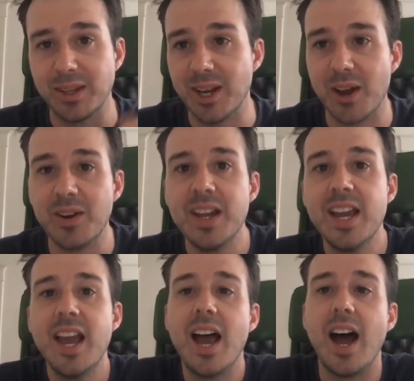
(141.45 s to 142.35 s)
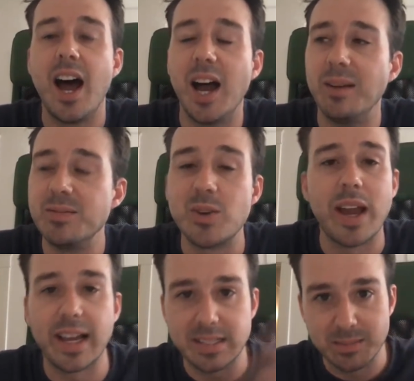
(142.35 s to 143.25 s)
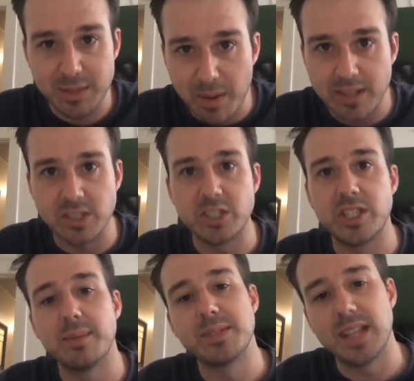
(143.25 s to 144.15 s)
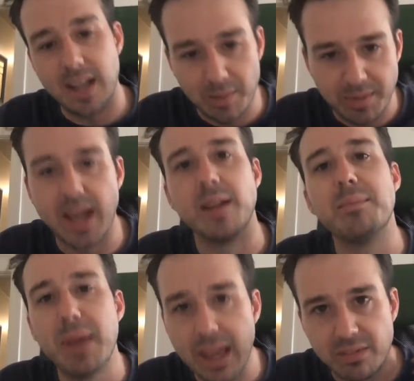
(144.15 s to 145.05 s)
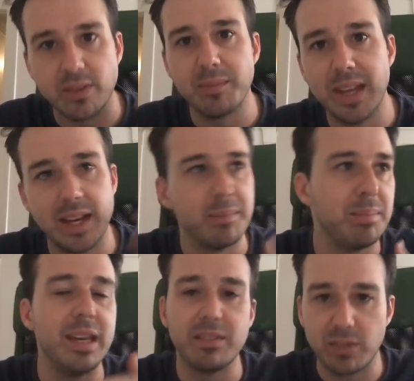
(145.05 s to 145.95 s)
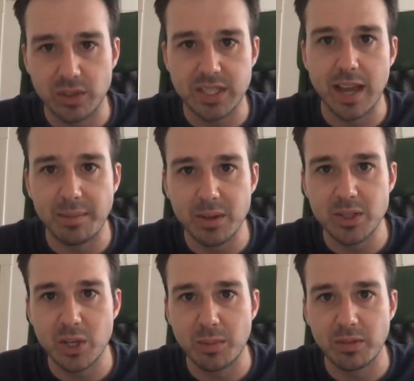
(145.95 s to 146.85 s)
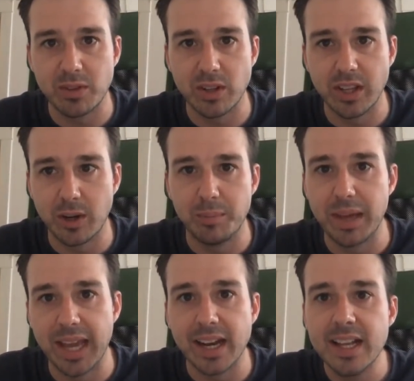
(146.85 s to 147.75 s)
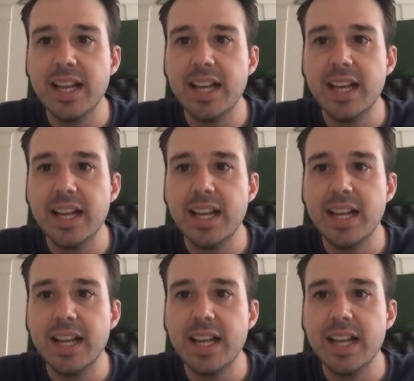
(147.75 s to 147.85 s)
So I got some sponsorships that help kind of pay for me to be a full-time YouTuber for a little bit.